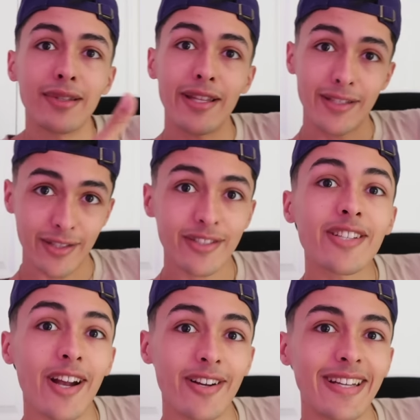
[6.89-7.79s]
This is
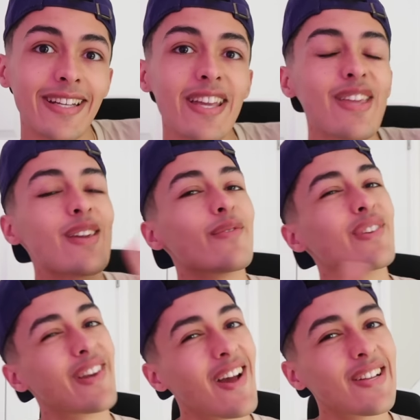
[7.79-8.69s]
Jerry. If
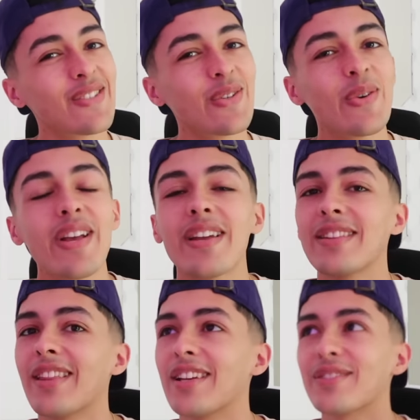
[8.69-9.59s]
you're not new,
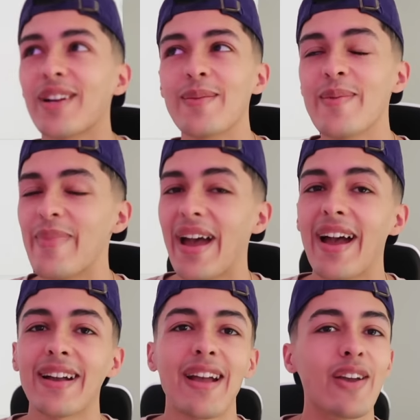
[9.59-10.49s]
thanks for coming
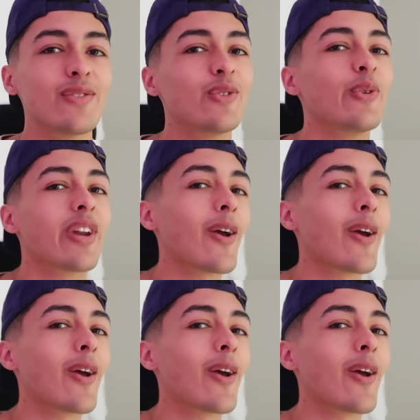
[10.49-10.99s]
back. How you doing?